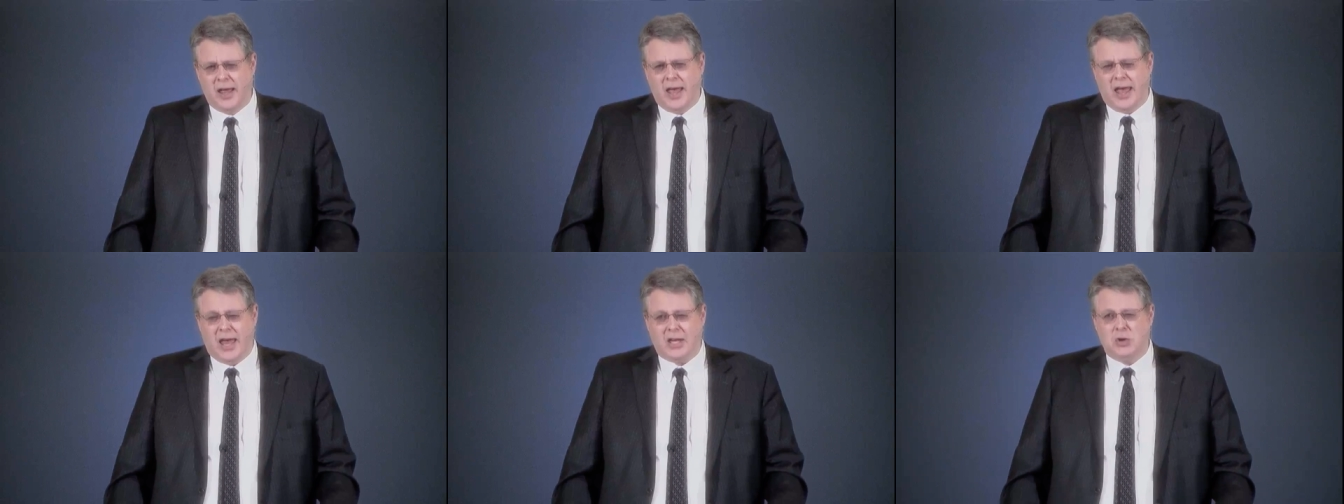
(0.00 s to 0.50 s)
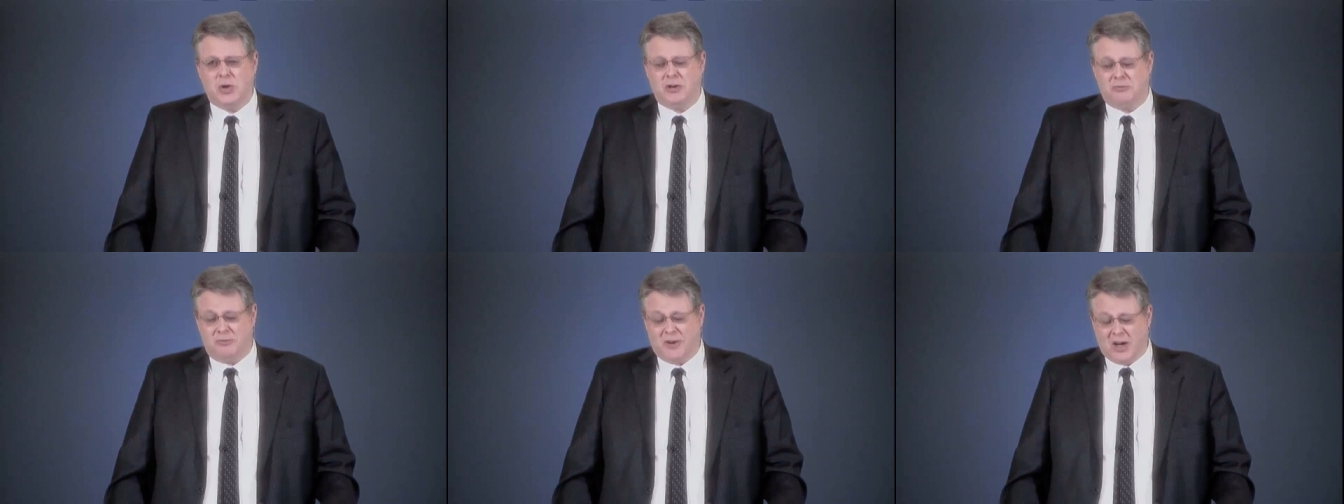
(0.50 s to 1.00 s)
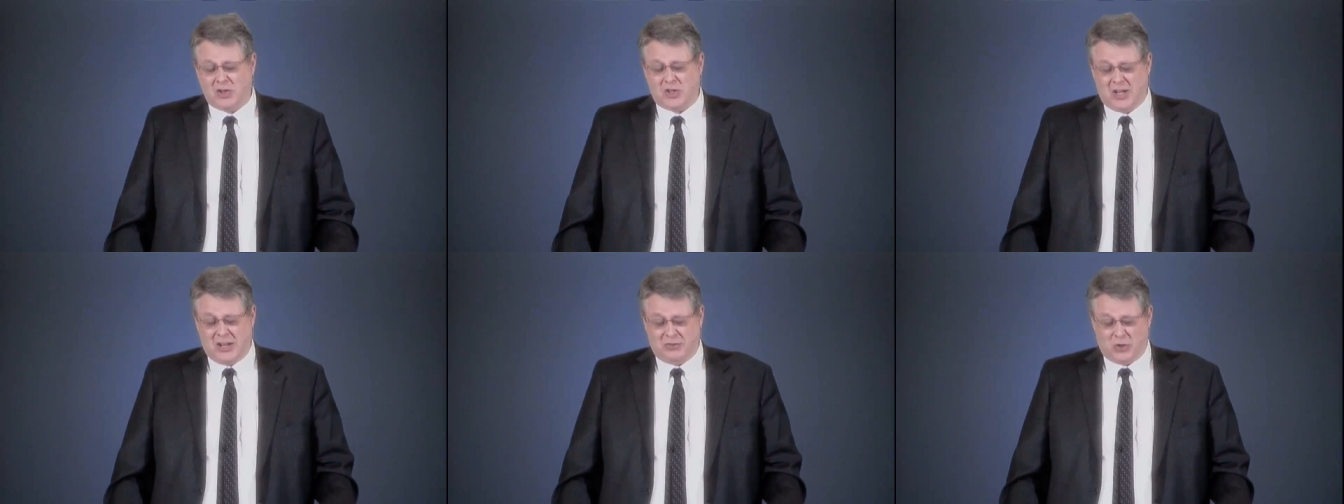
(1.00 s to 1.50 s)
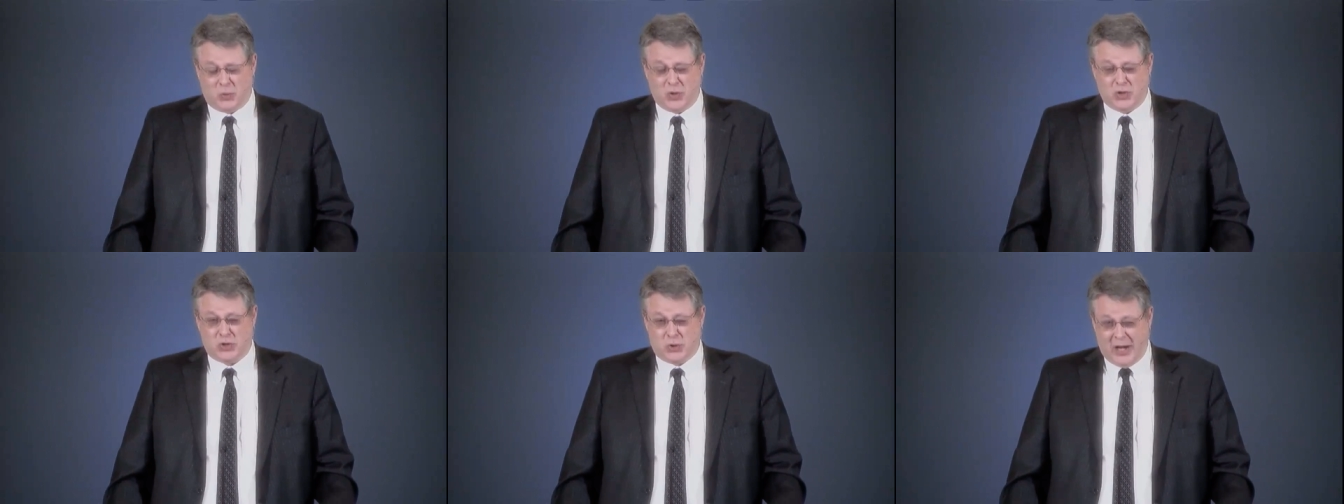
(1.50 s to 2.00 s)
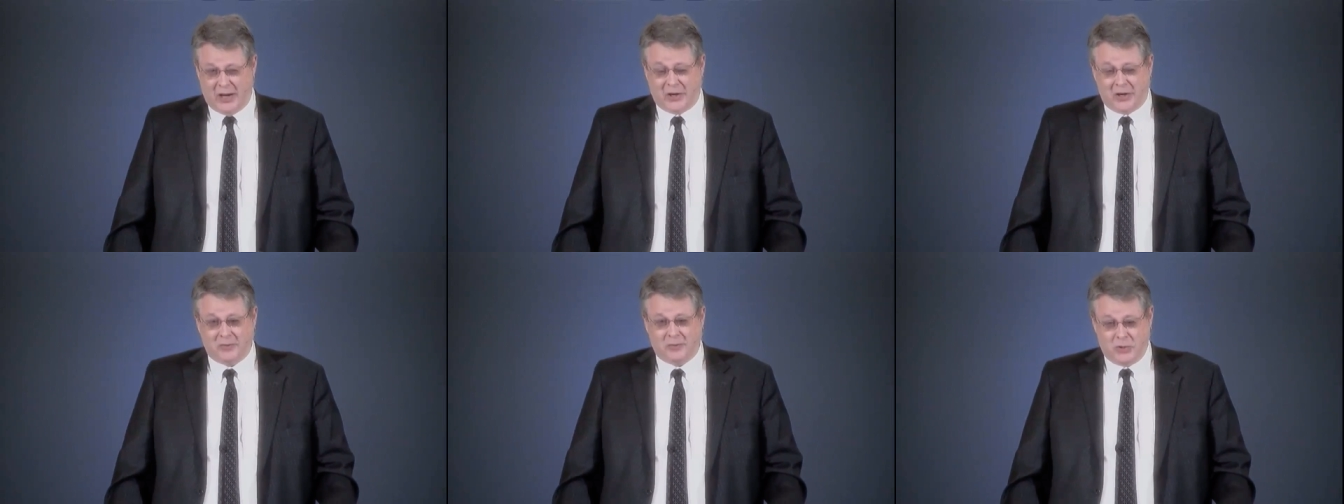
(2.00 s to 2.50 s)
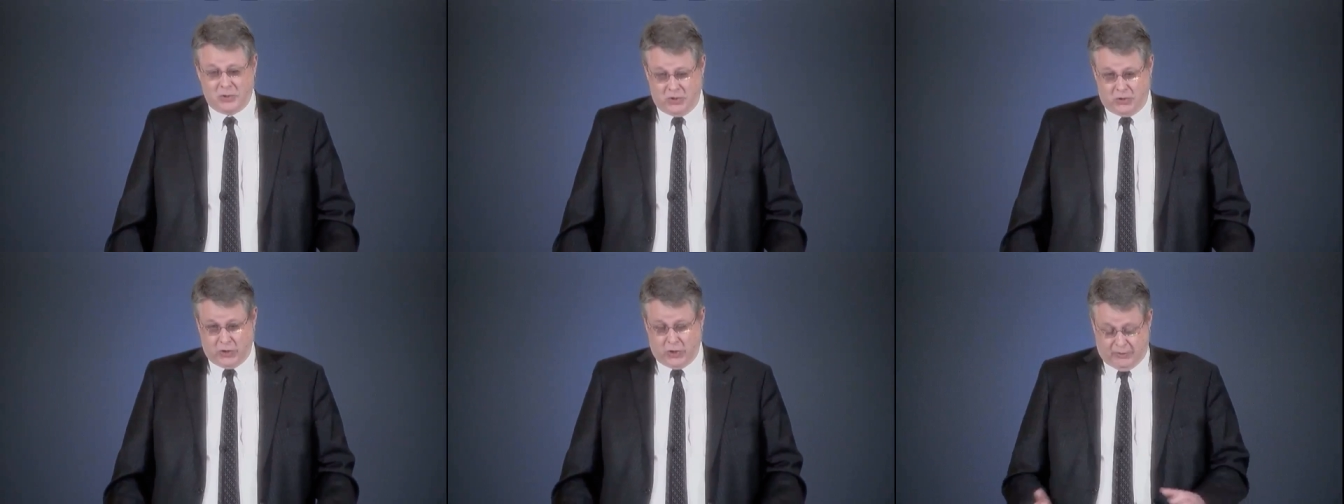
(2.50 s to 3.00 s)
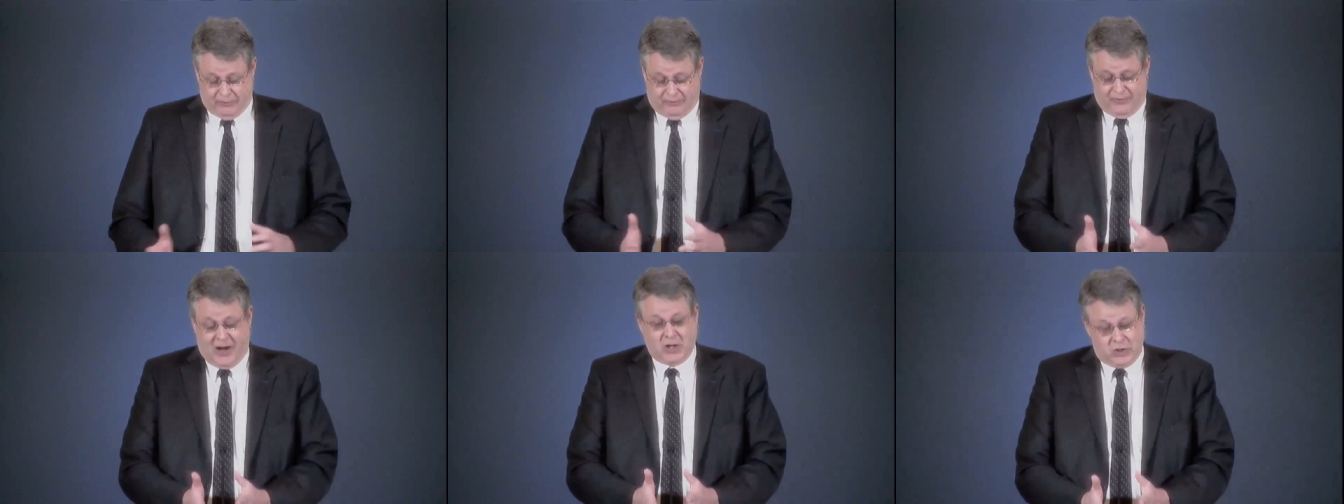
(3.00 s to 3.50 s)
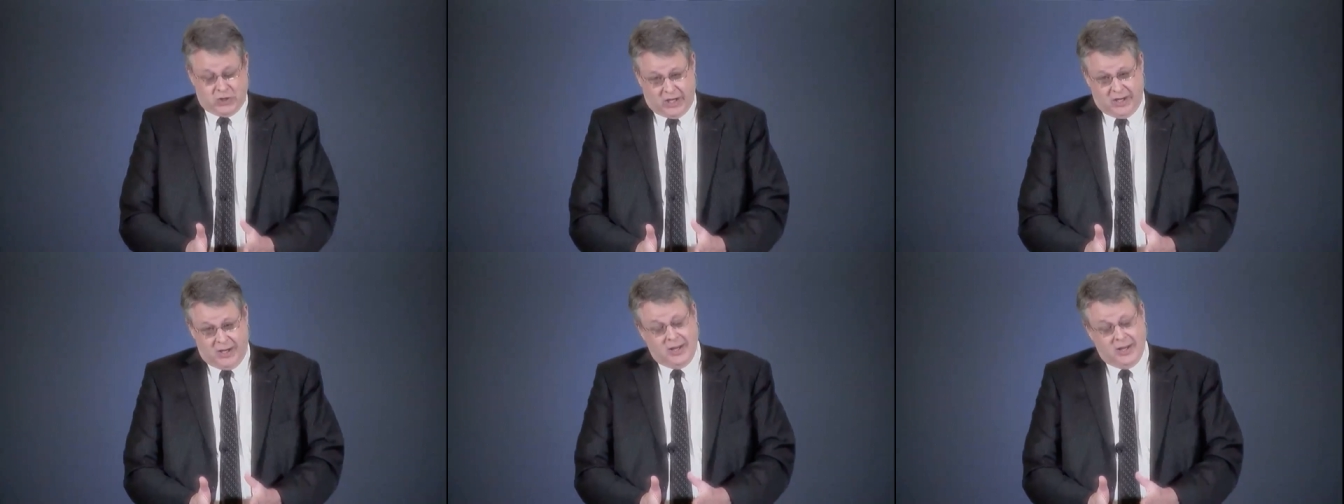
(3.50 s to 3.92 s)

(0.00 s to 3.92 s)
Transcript: and you can function as the restrainer, which is your function